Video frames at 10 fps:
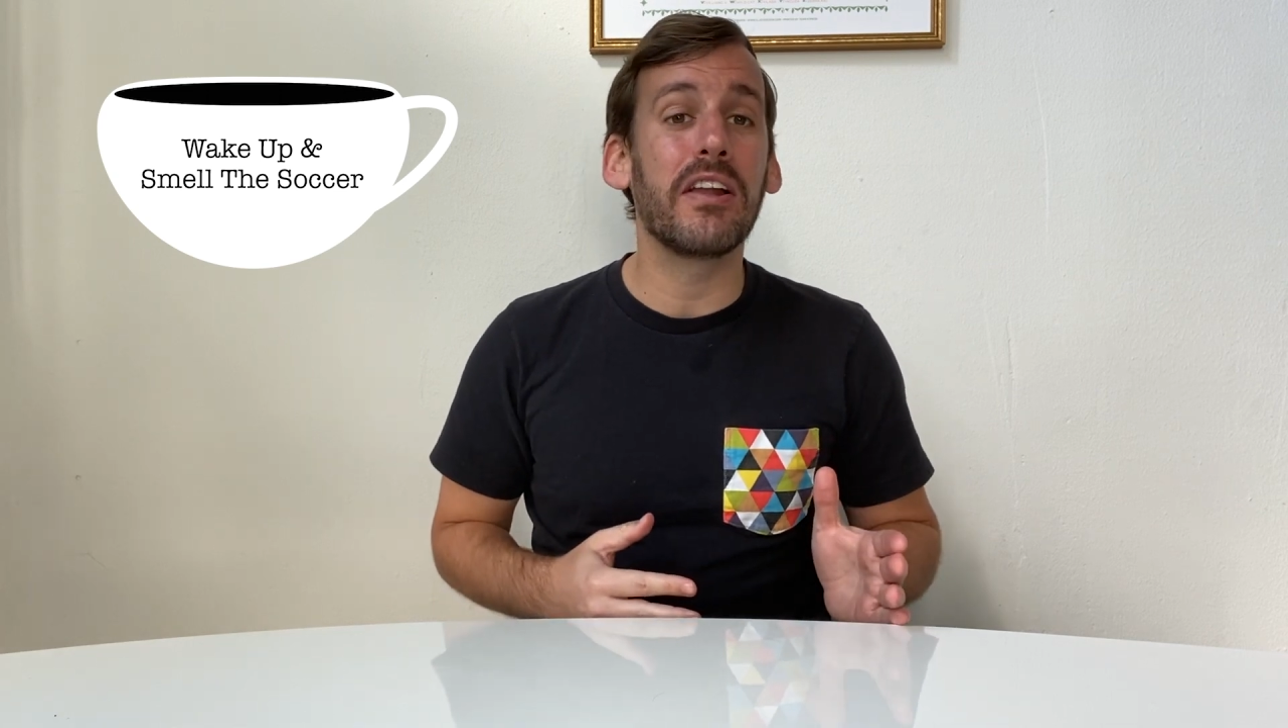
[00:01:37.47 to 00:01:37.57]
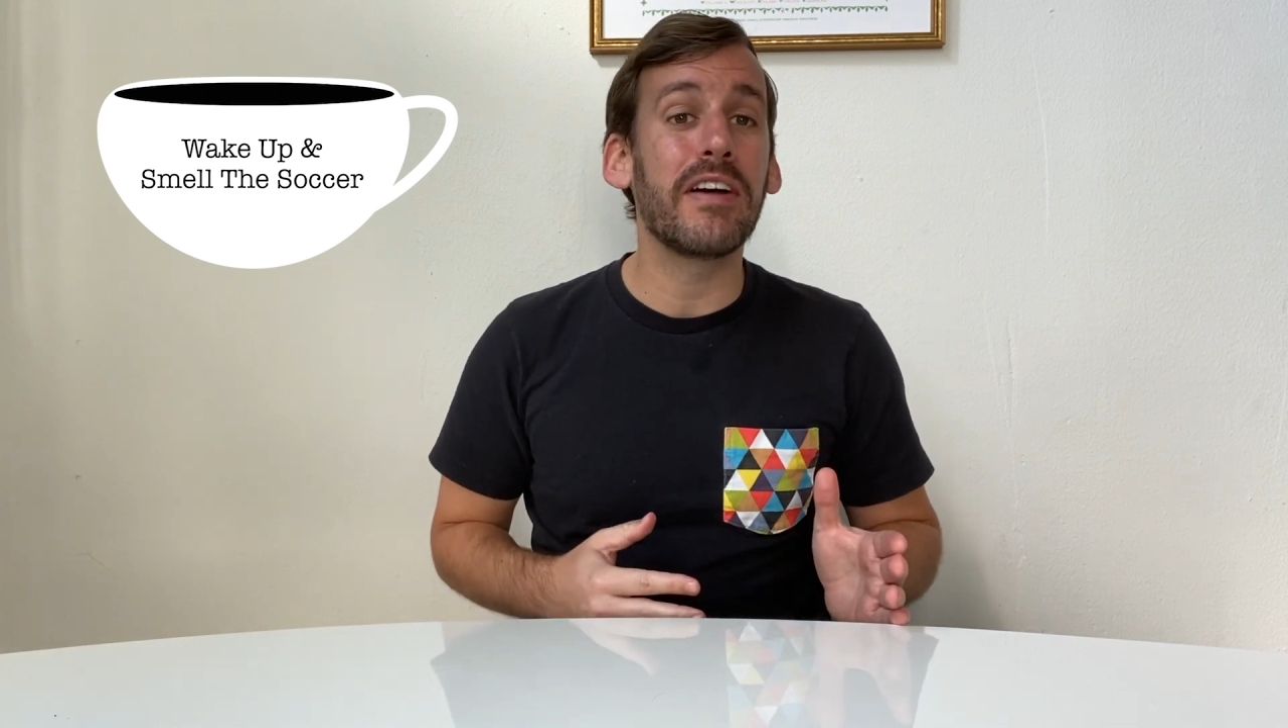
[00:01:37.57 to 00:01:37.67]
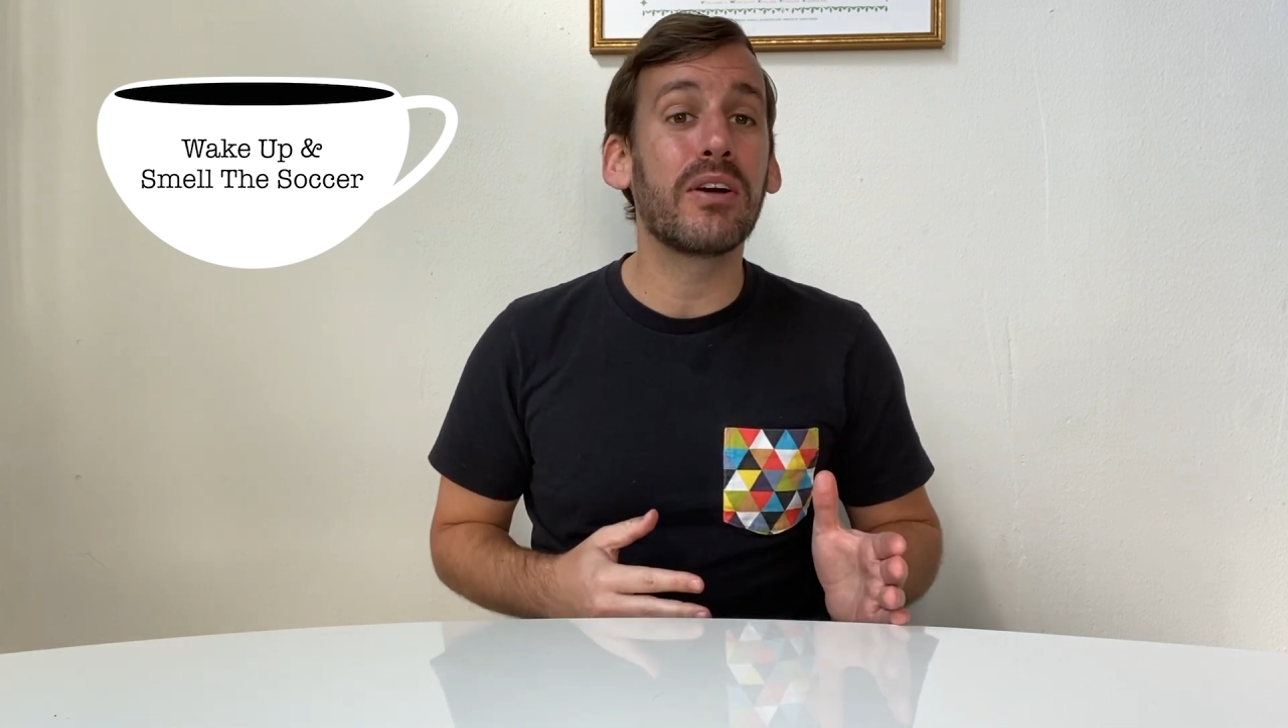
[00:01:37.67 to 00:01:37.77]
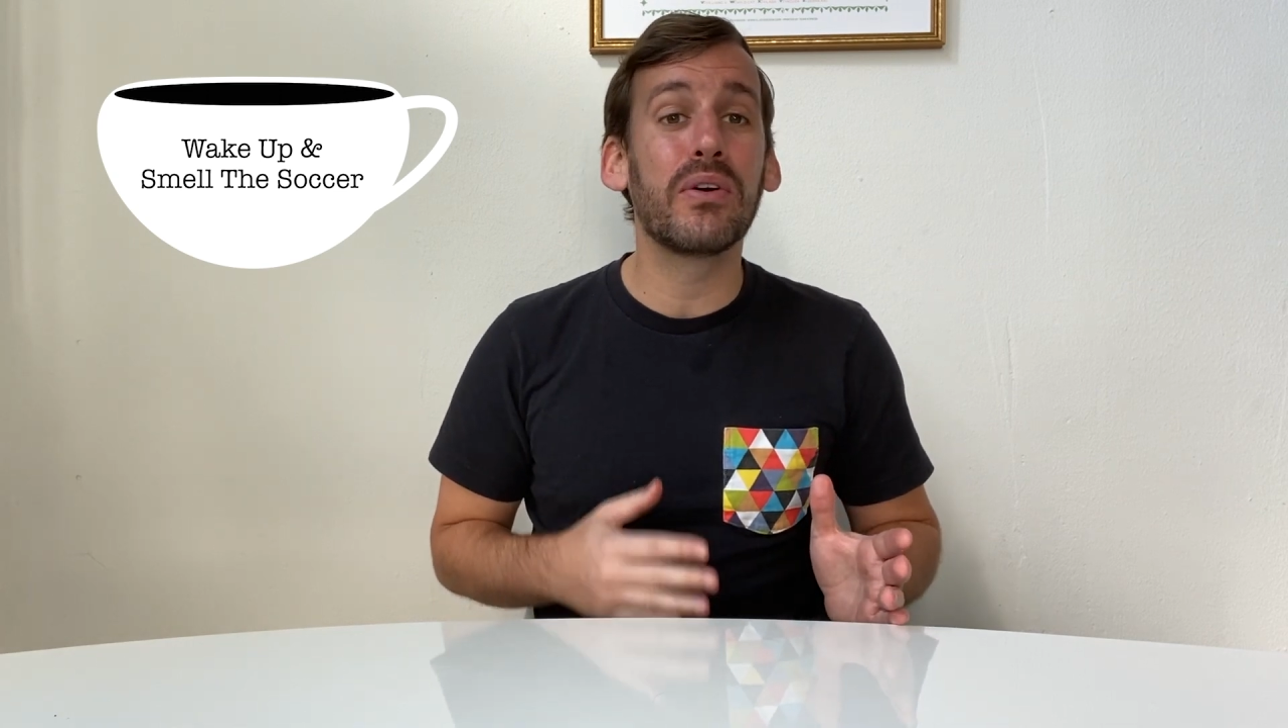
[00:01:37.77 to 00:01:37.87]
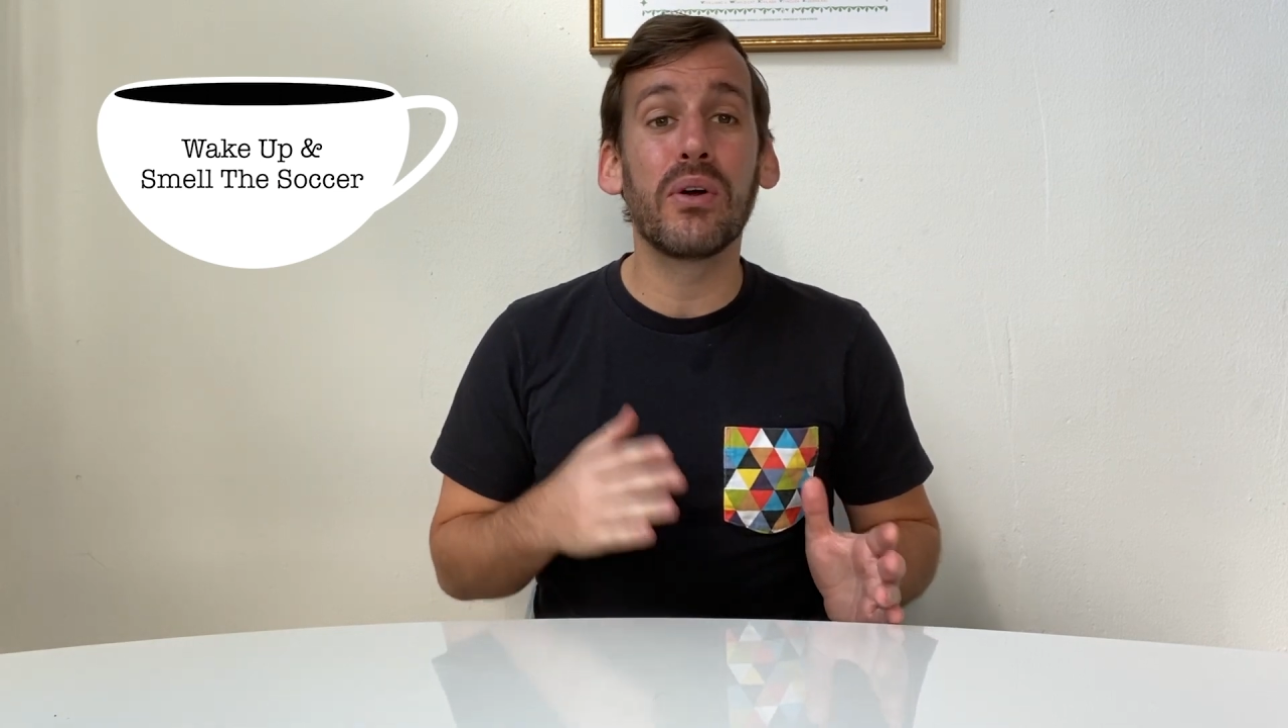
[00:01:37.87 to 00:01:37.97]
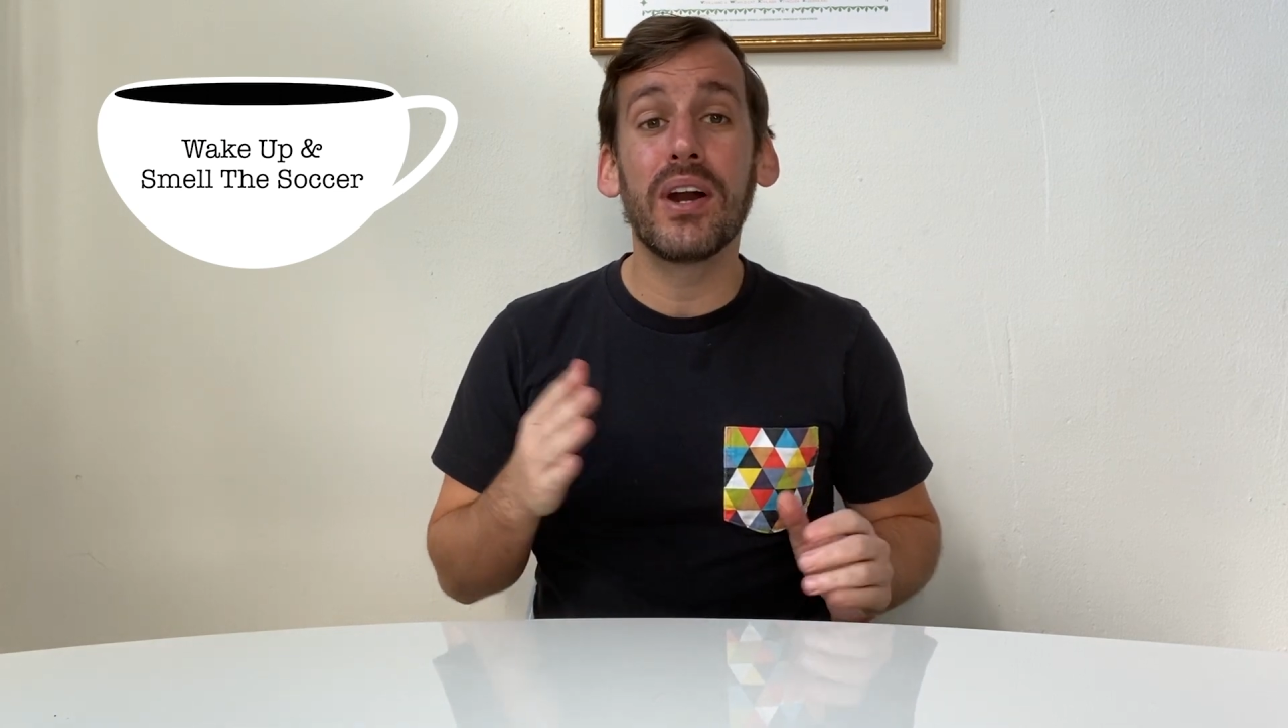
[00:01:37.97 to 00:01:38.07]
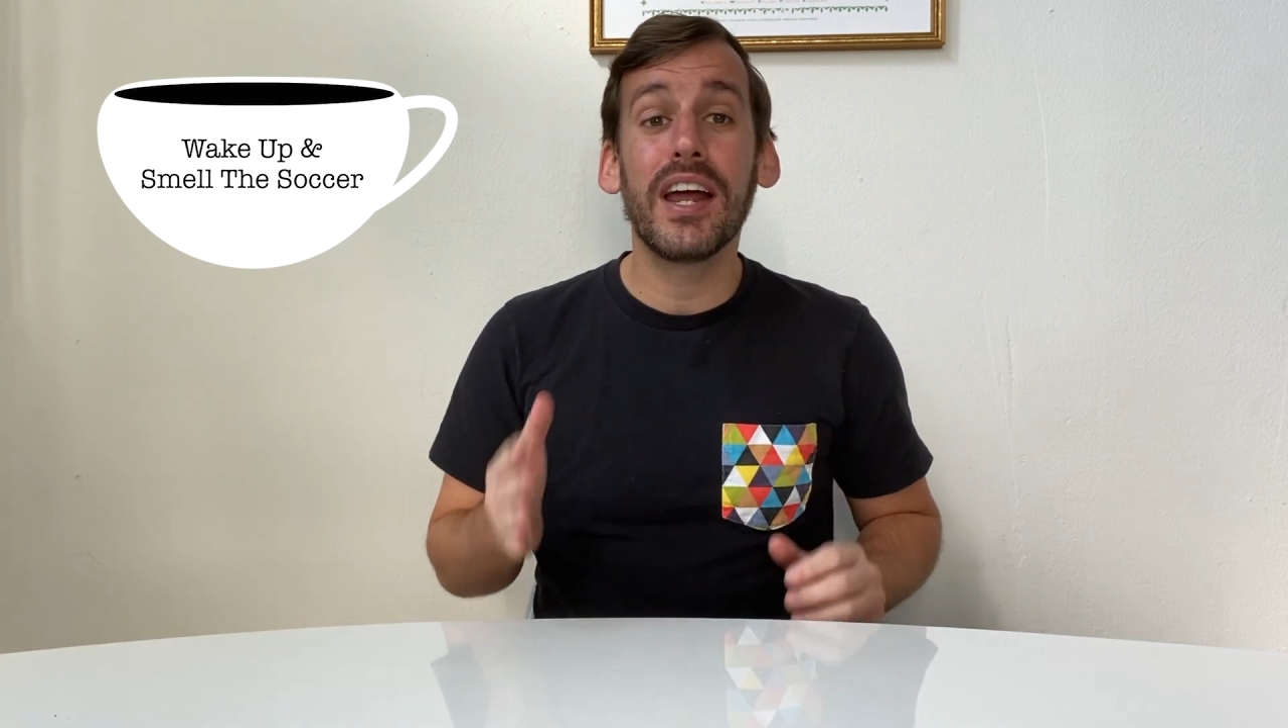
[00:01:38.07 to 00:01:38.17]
of Ecuador